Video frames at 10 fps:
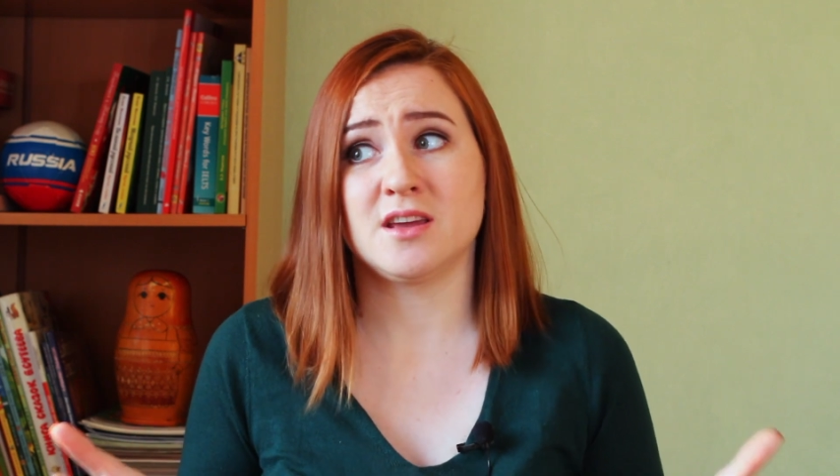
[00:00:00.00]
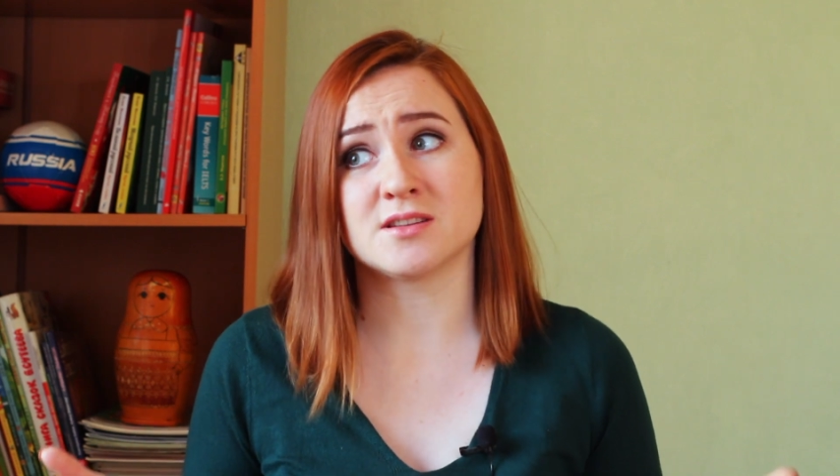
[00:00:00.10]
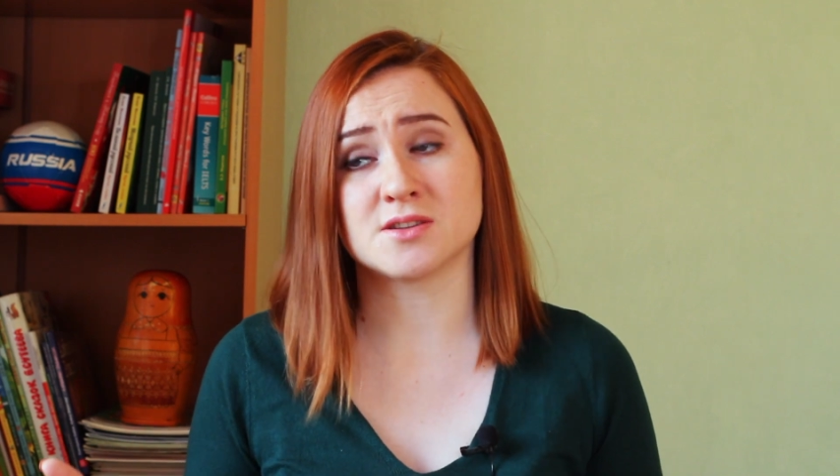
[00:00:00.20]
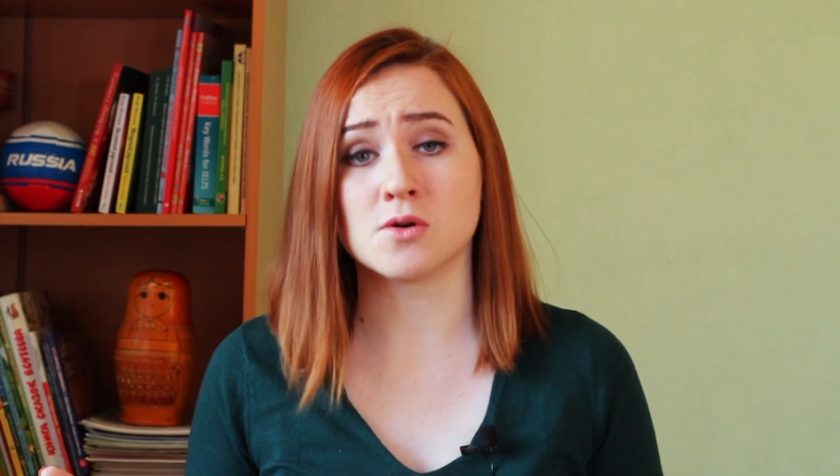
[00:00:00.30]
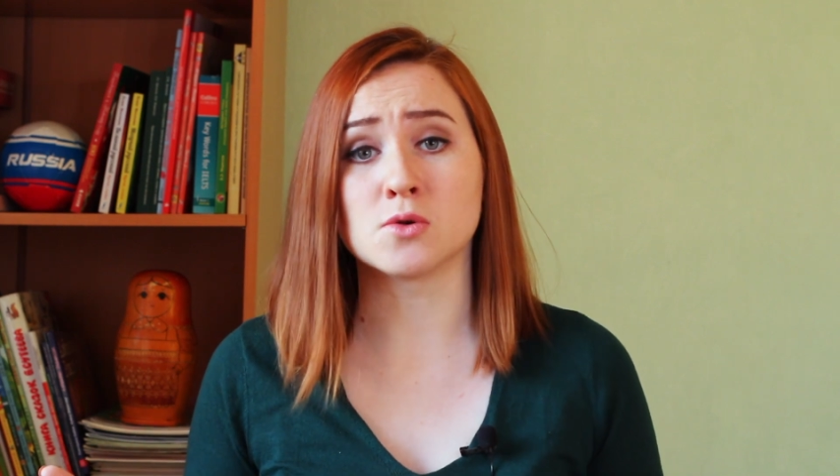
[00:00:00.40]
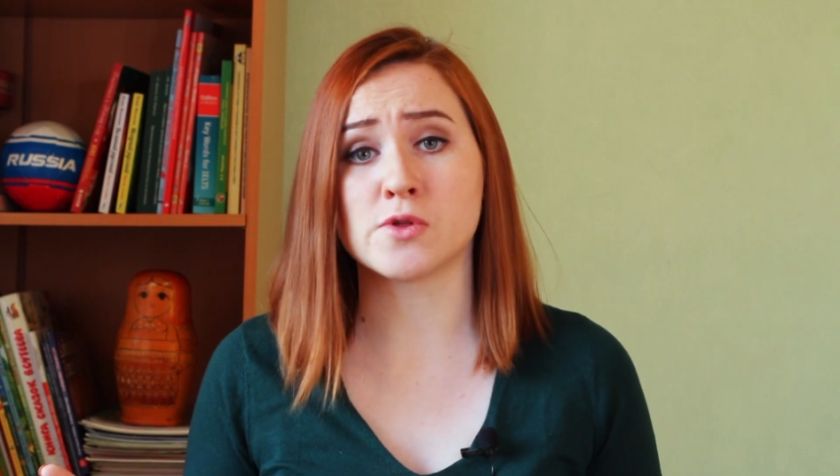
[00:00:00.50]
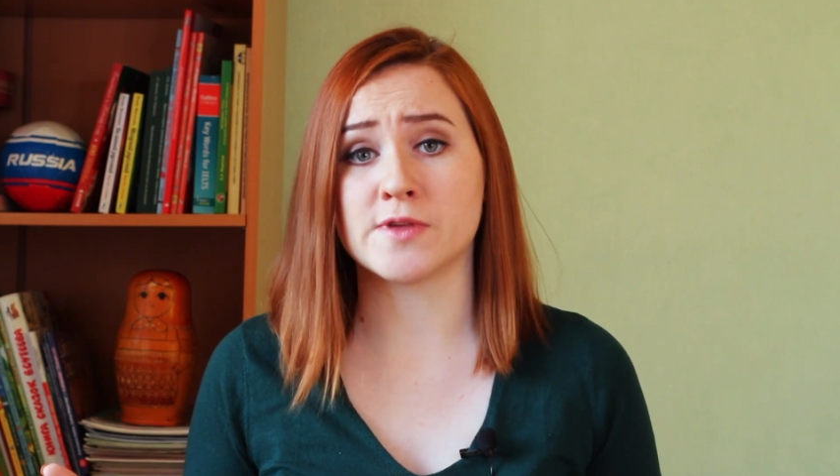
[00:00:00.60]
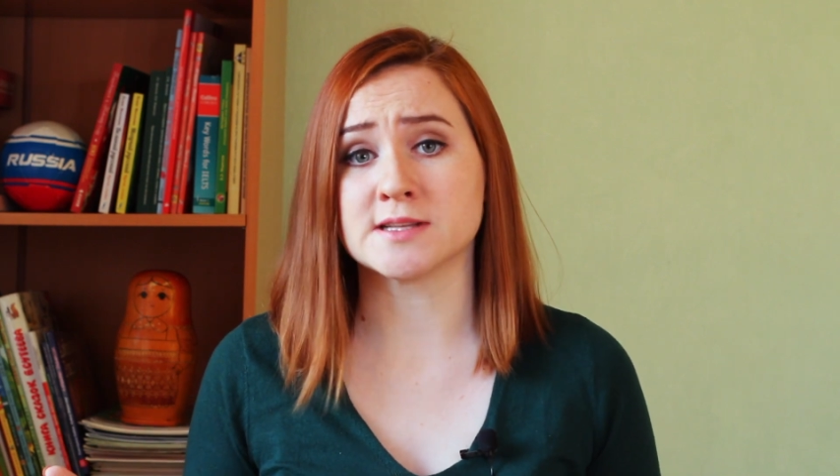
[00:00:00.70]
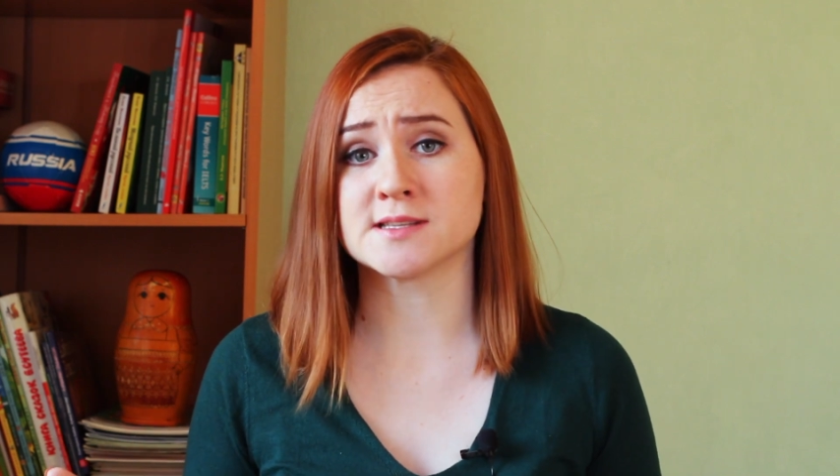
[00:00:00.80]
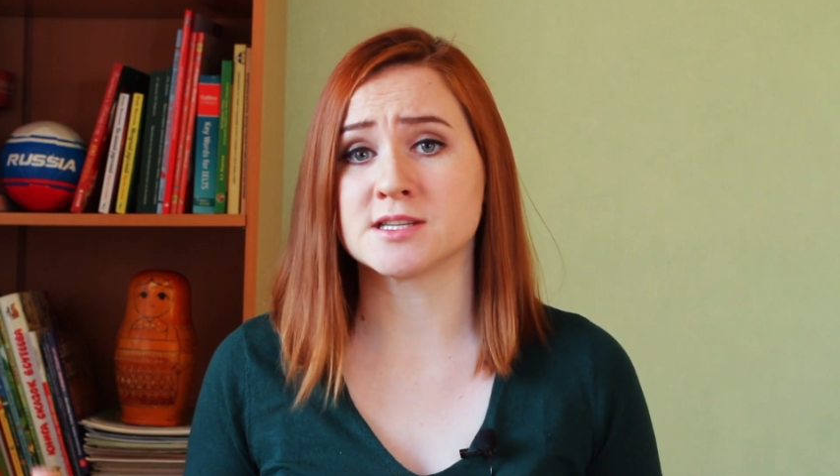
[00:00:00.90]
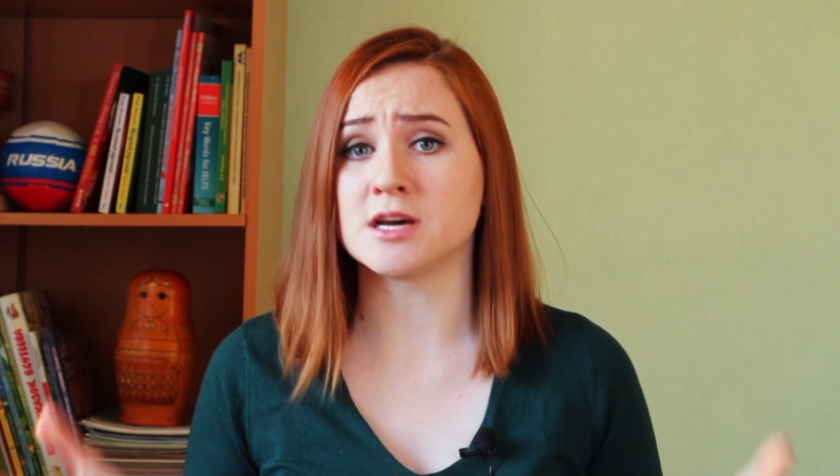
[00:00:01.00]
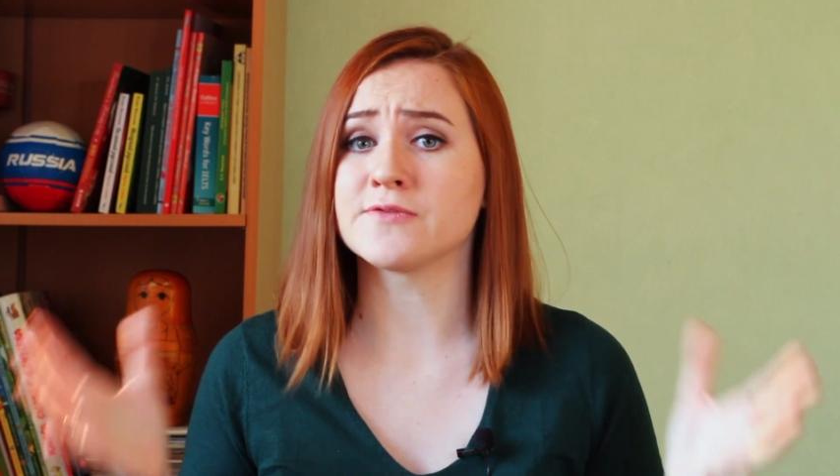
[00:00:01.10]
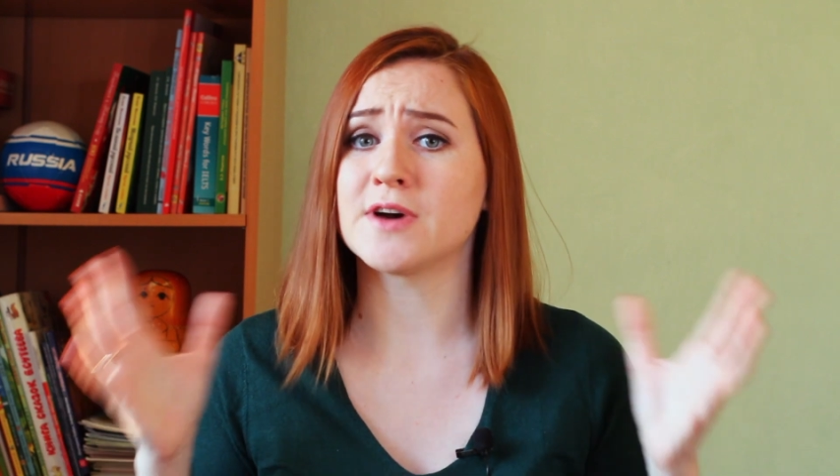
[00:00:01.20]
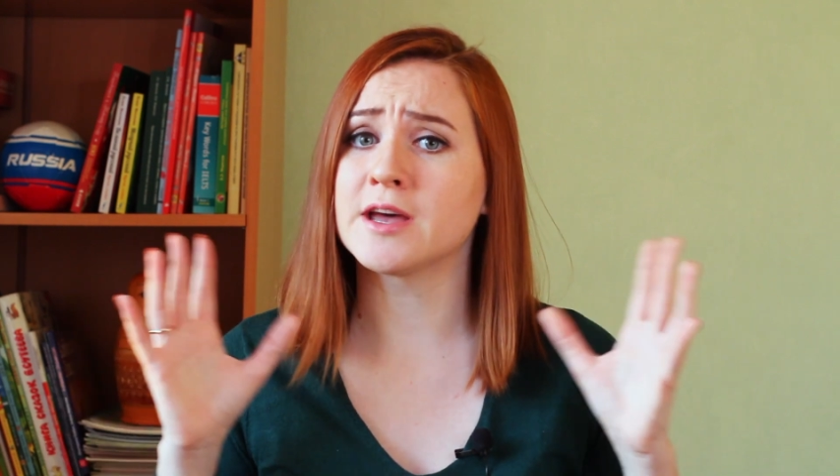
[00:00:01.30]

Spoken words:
and all that stuff.